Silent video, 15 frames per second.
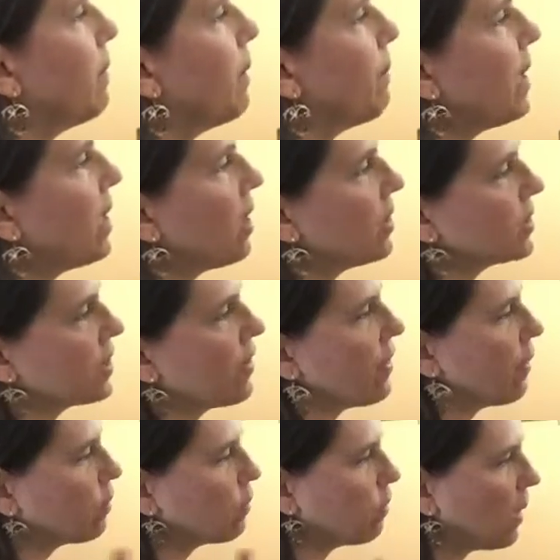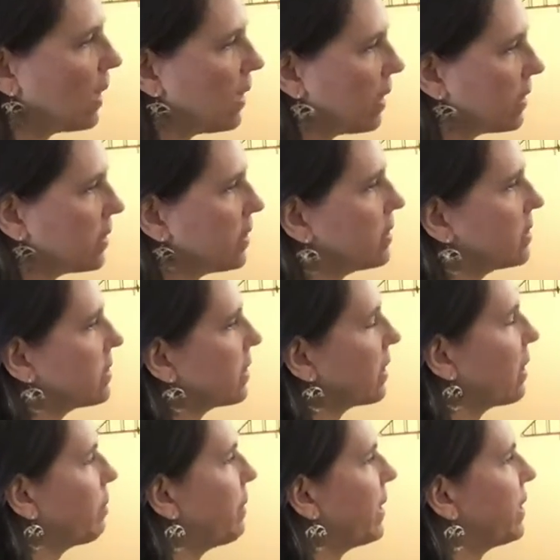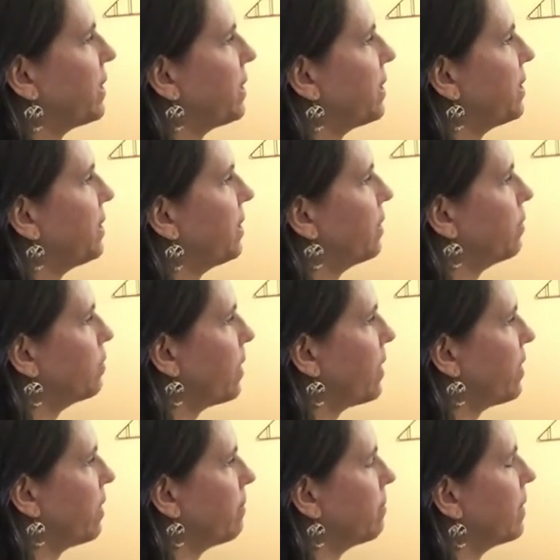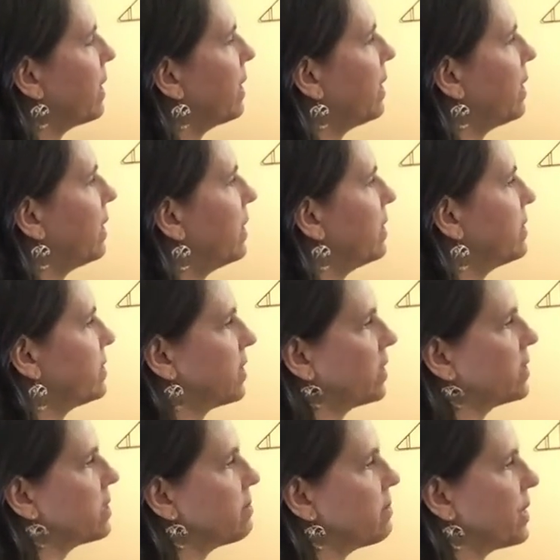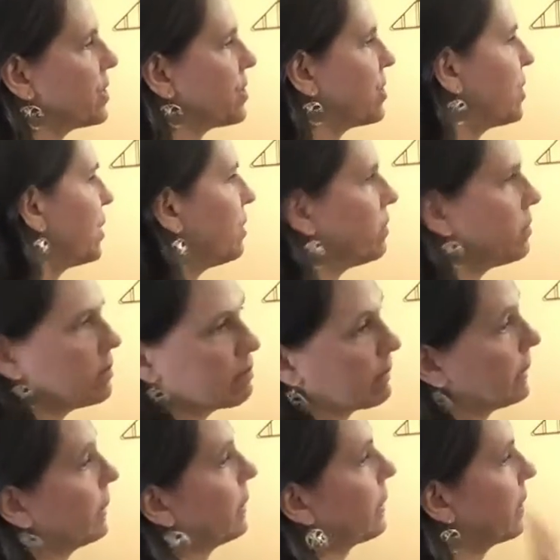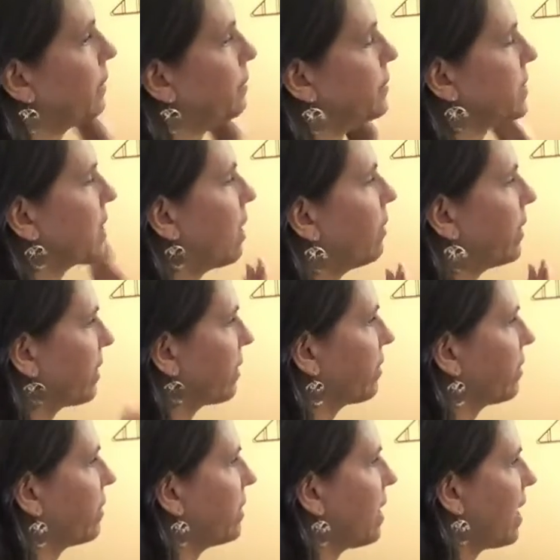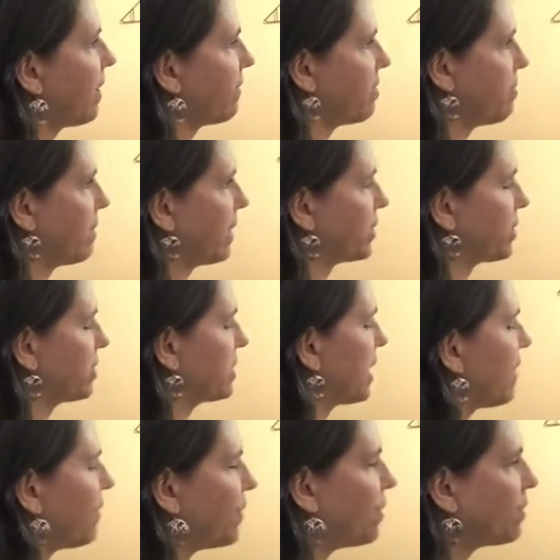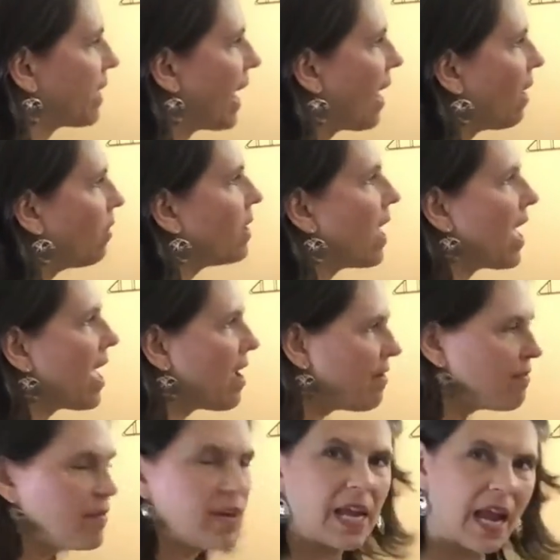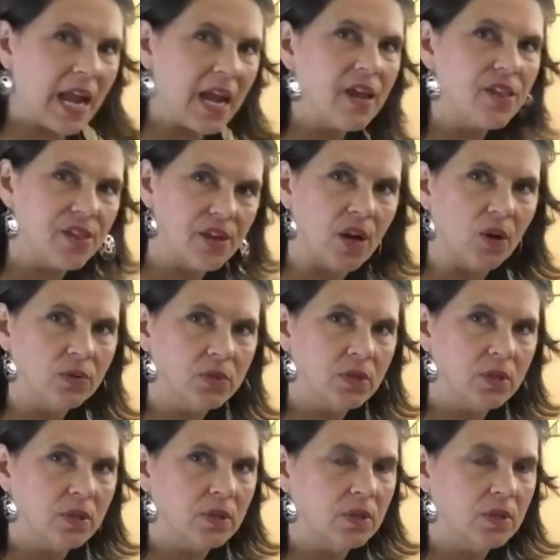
but also the one syncopated rhythm. Starts in measure 2 and it keeps going through a lot of the measures. If you count every eighth note,